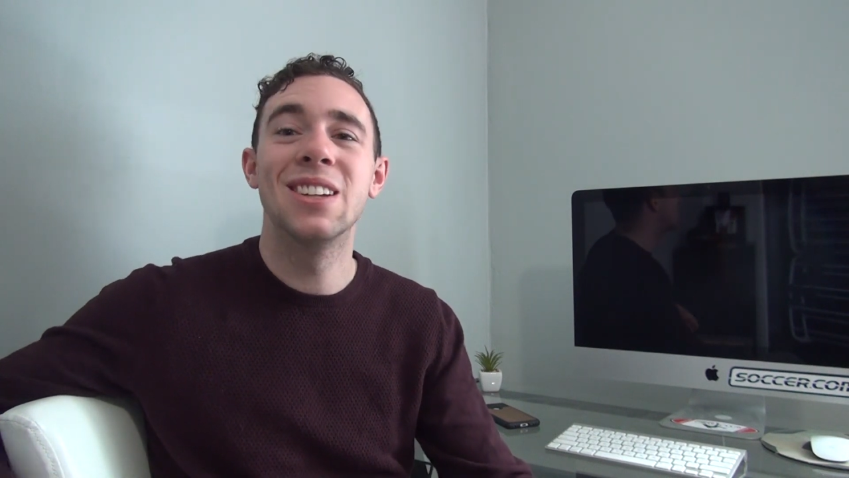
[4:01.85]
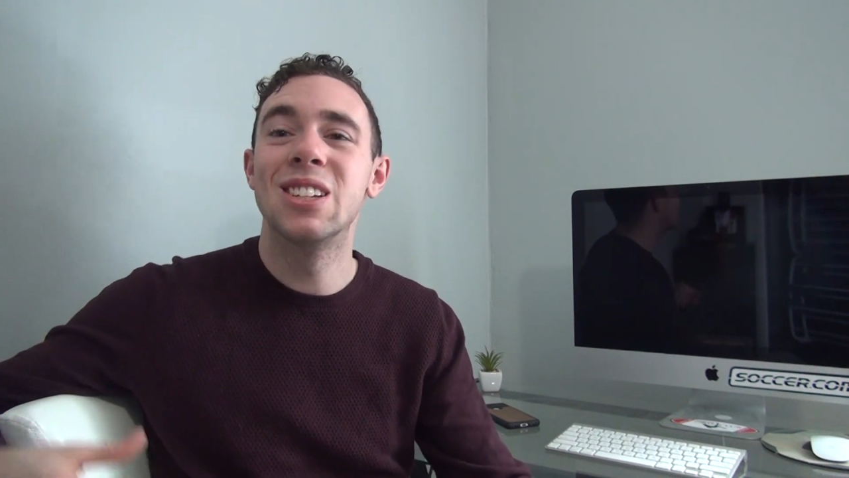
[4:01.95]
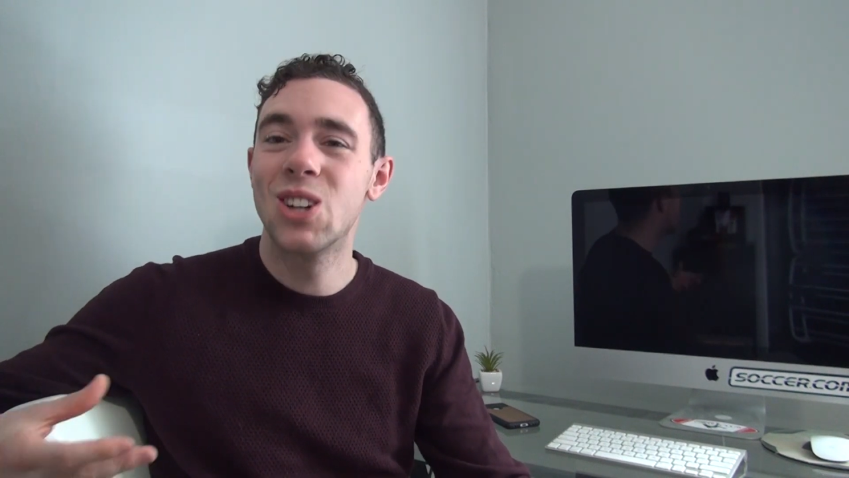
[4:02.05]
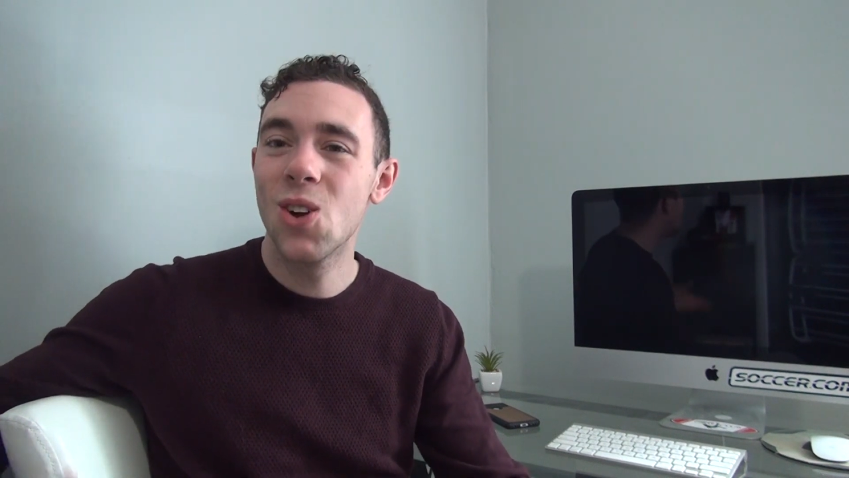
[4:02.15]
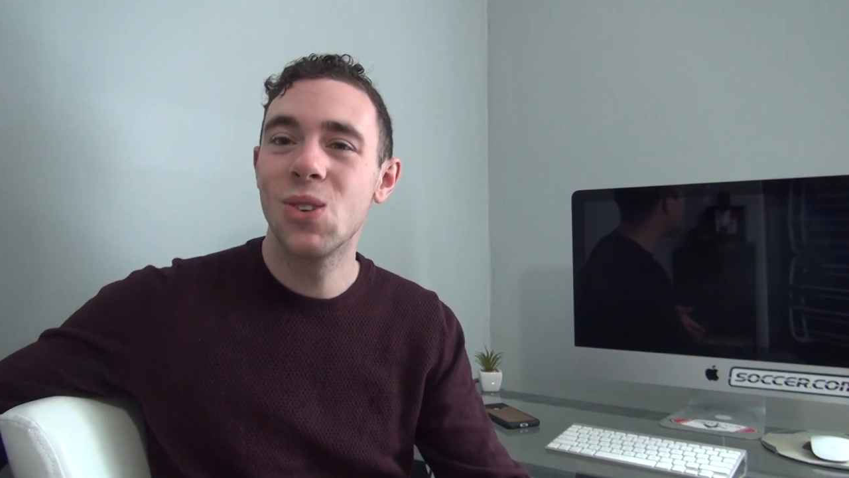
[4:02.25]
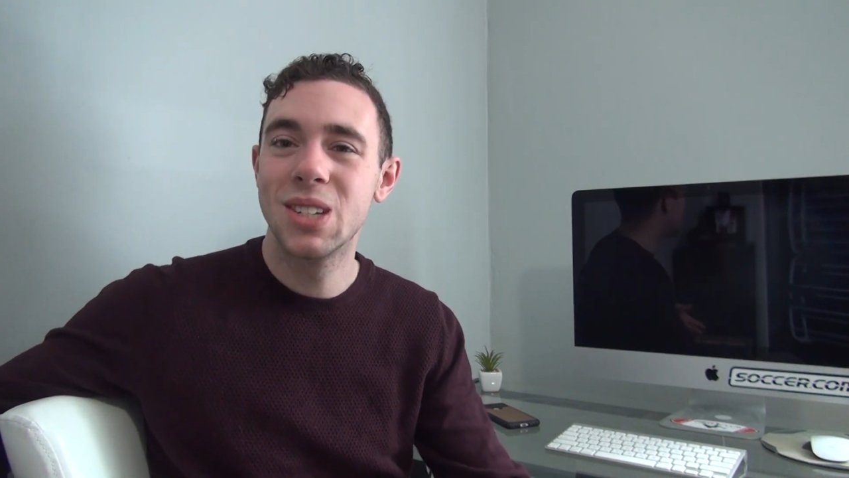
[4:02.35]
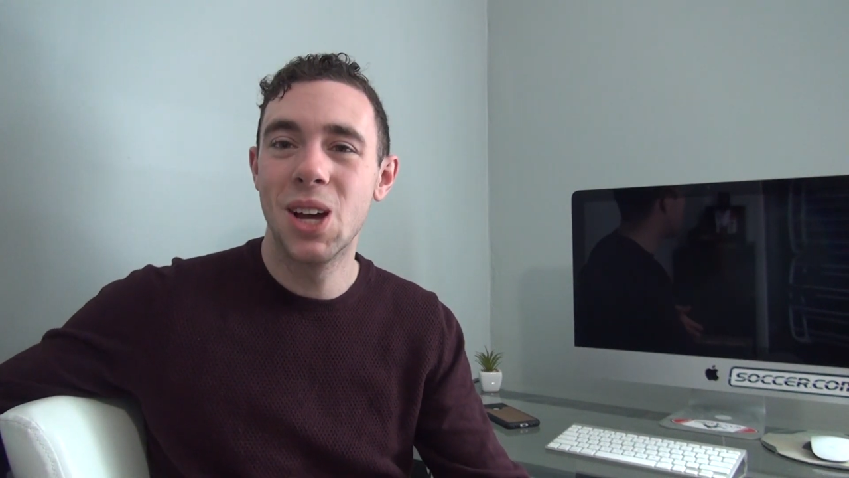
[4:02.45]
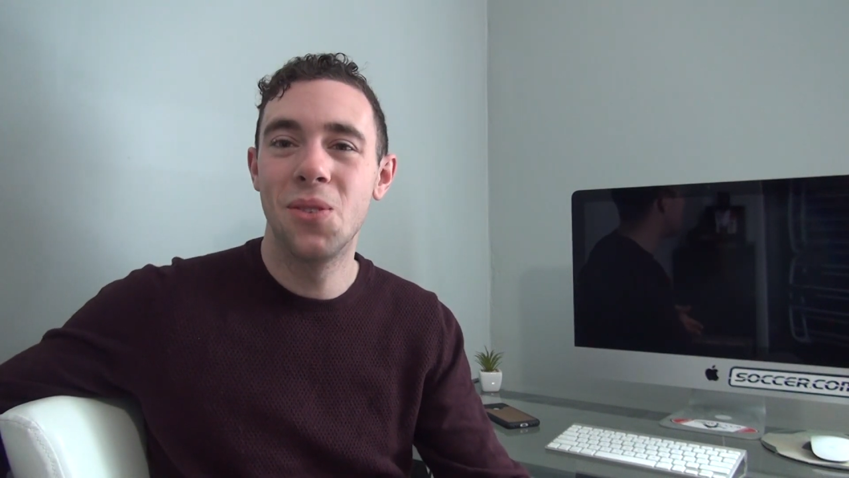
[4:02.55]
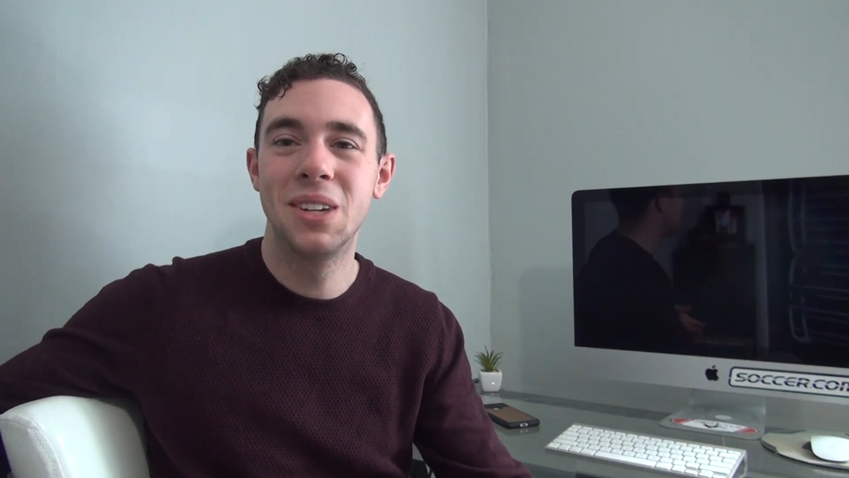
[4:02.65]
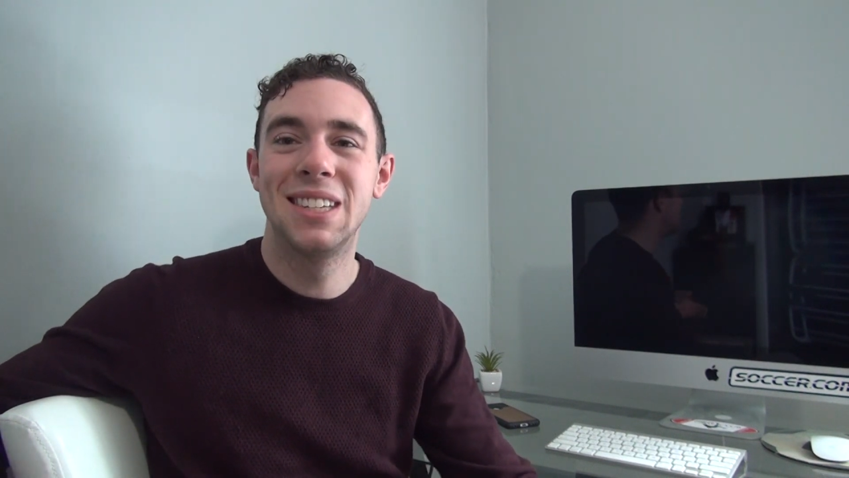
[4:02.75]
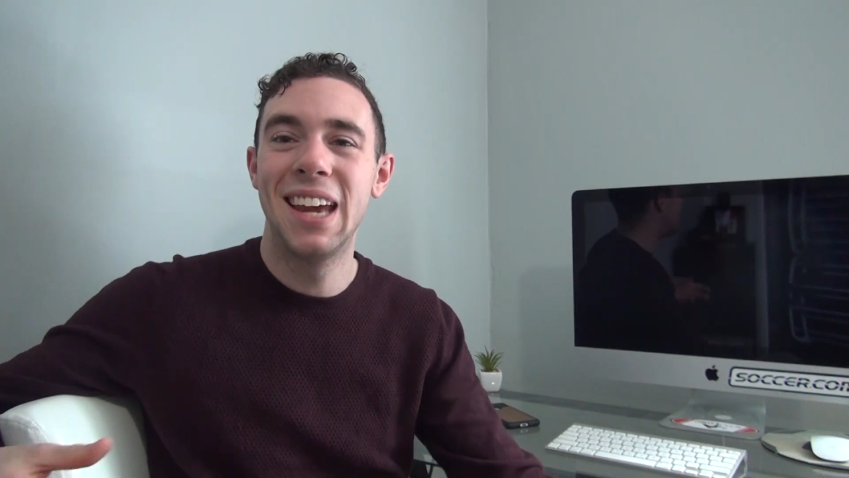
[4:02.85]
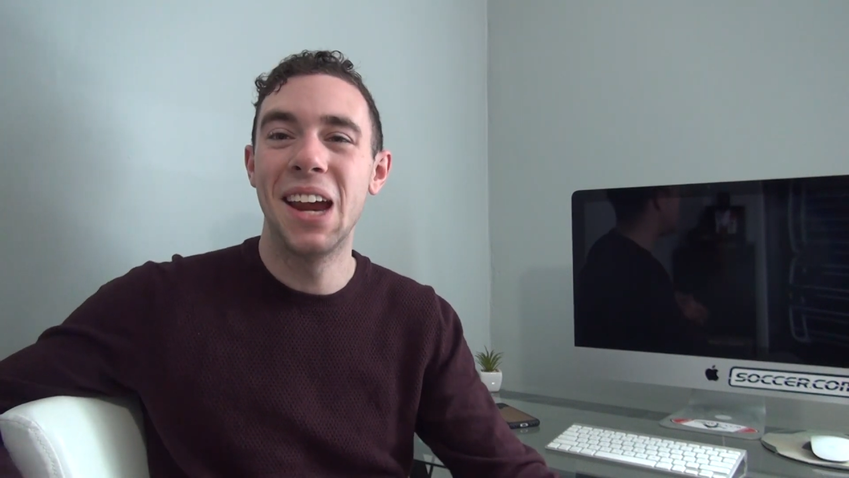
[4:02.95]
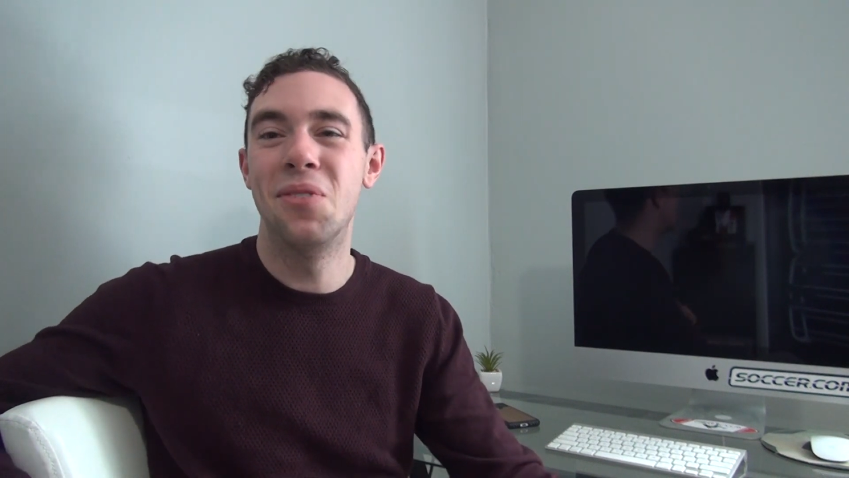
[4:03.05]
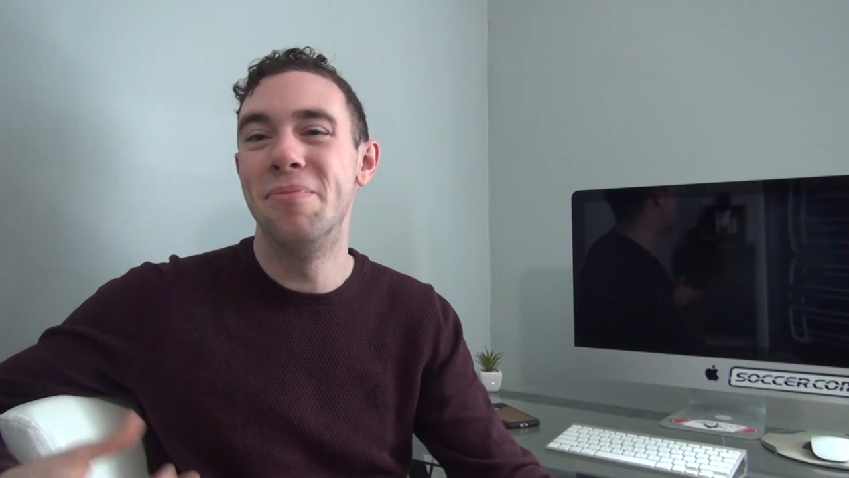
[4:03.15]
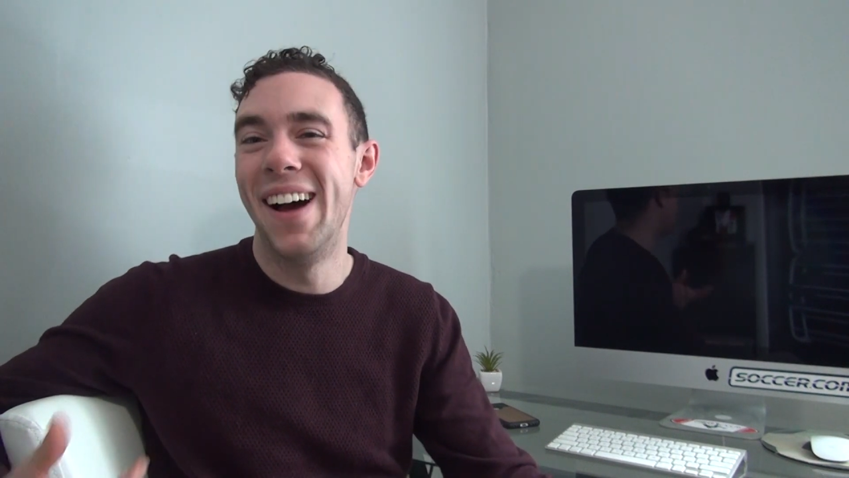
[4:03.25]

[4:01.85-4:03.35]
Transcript: to starve yourself to save